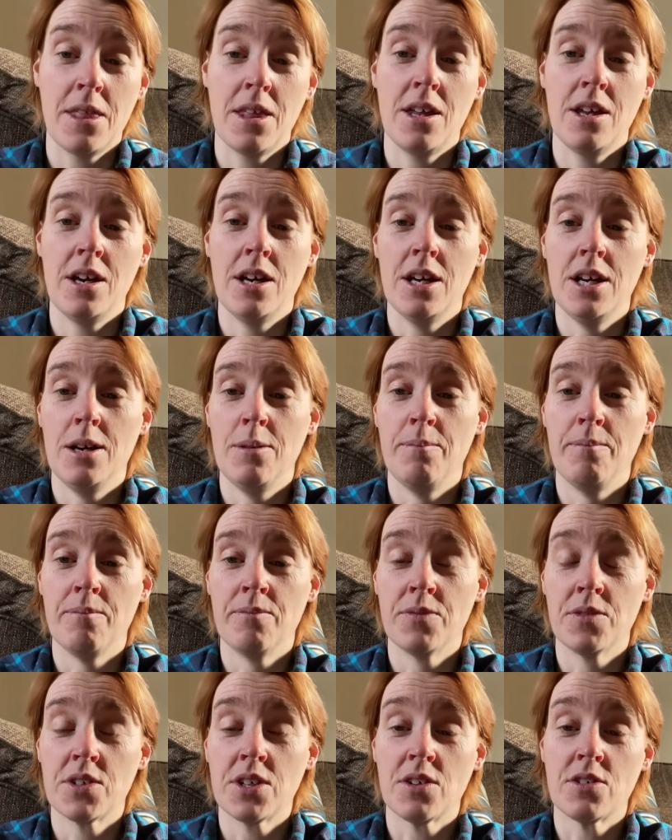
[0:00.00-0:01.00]

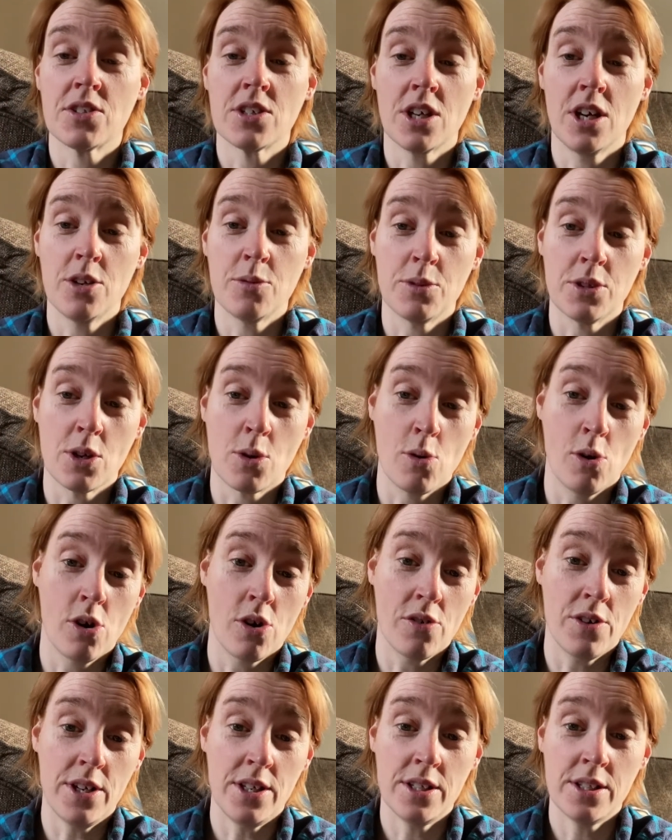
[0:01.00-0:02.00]
So I started with the
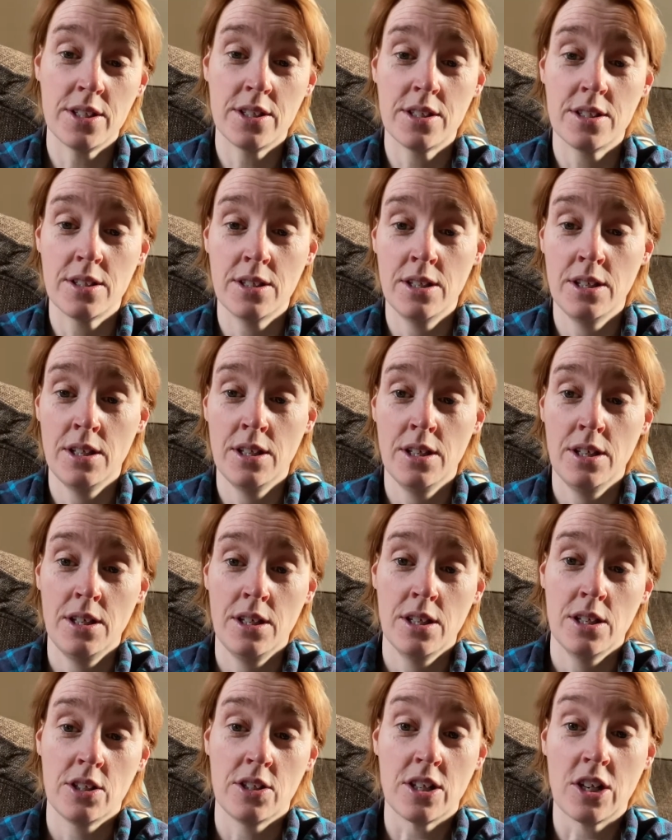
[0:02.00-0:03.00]
quartering,
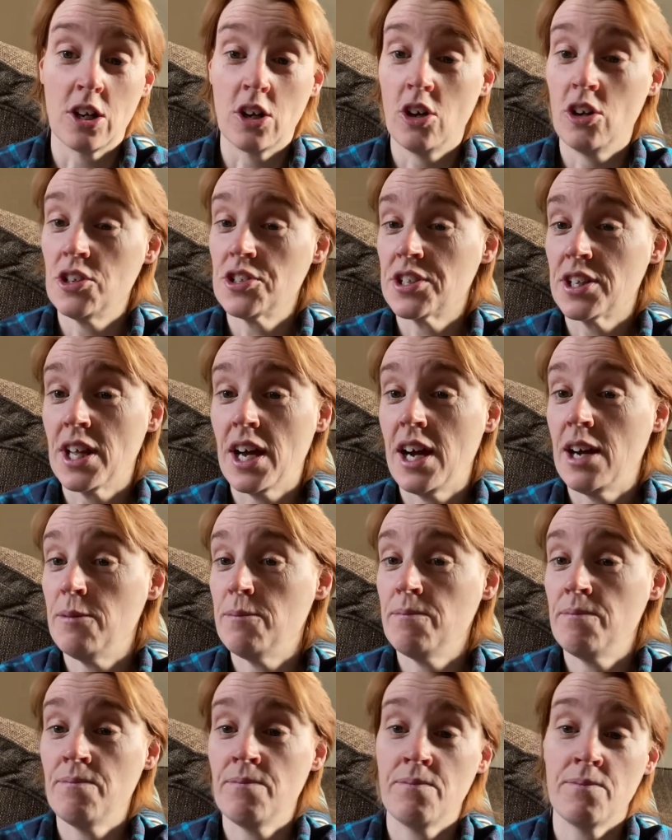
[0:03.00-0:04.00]
did lots of that. I
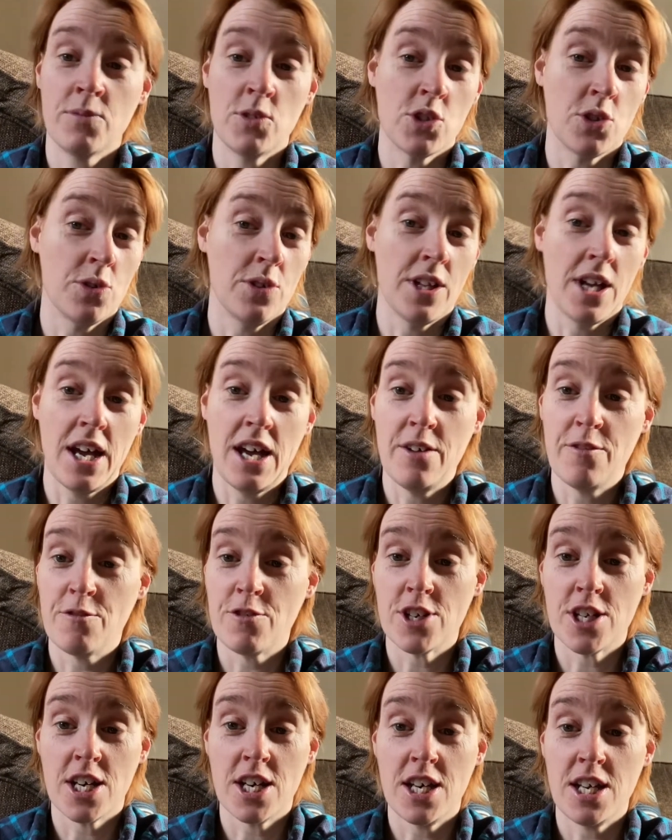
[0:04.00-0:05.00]
was doing that every
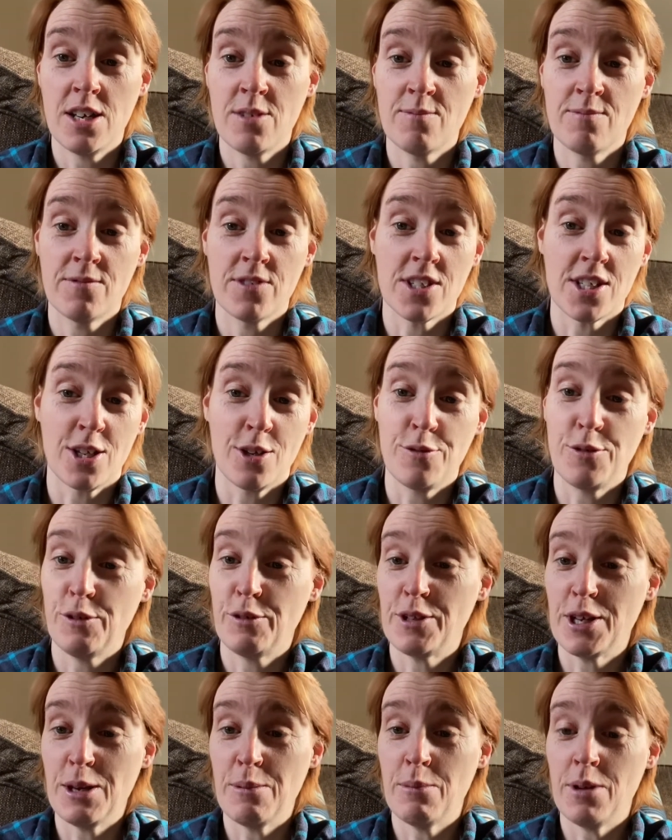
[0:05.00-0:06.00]
day for 10 or
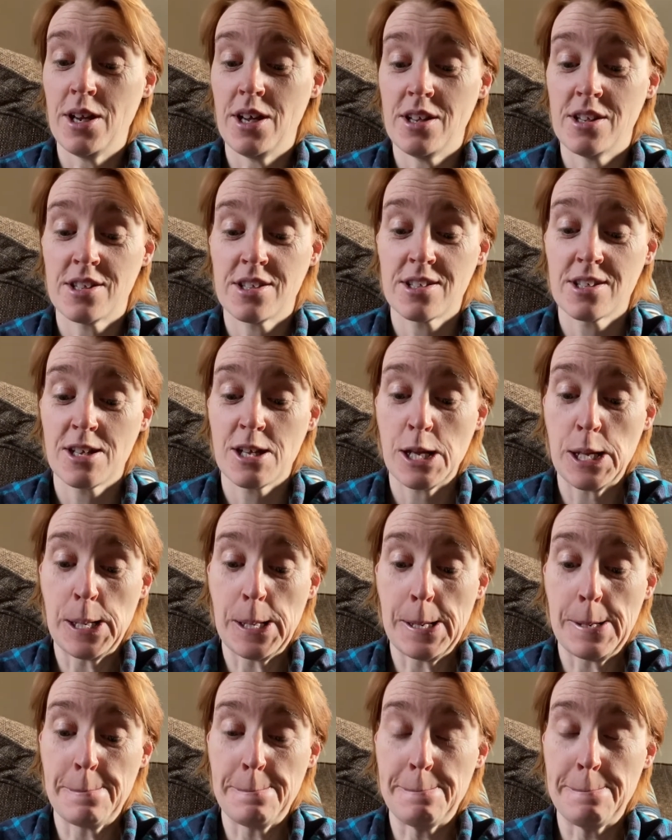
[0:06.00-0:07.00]
15 minutes
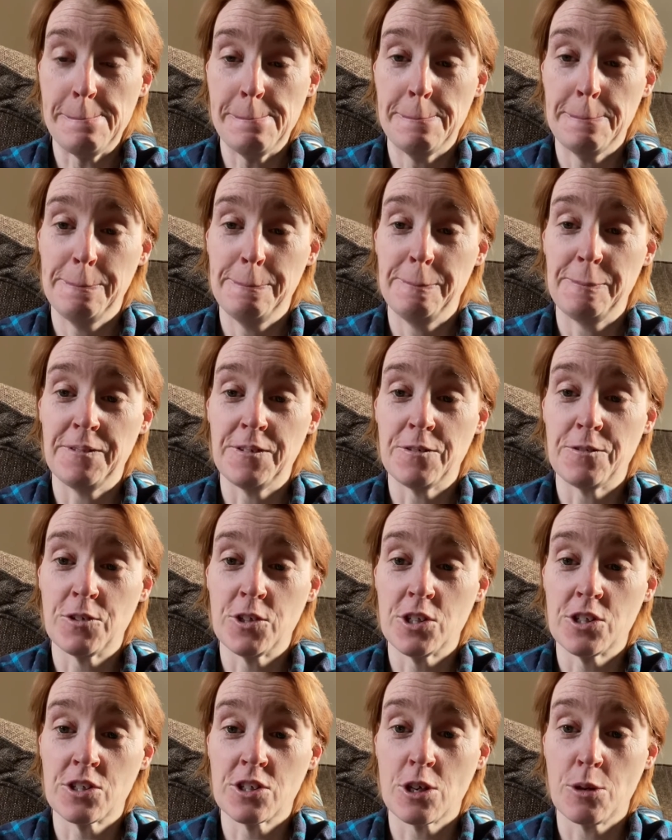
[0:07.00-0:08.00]
for the
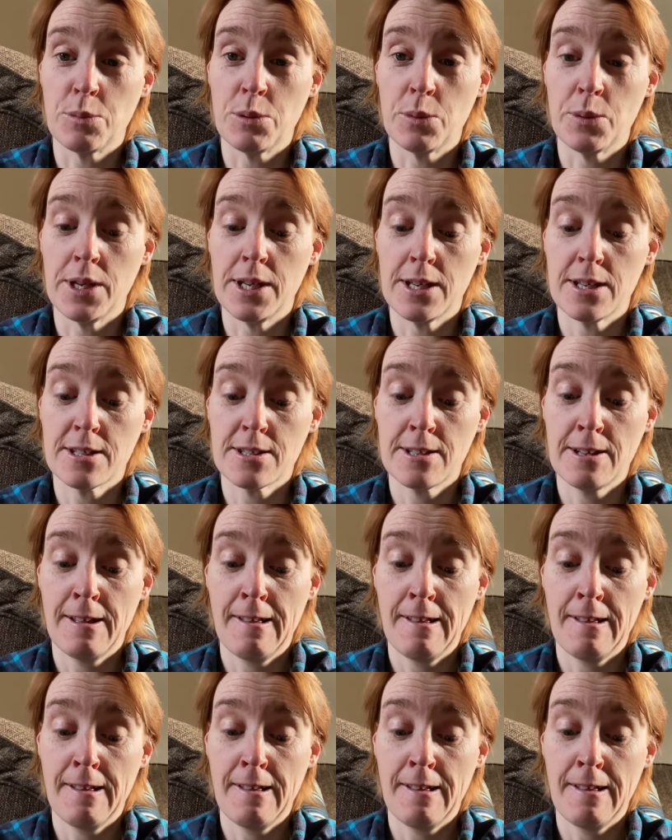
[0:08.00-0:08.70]
first couple of weeks.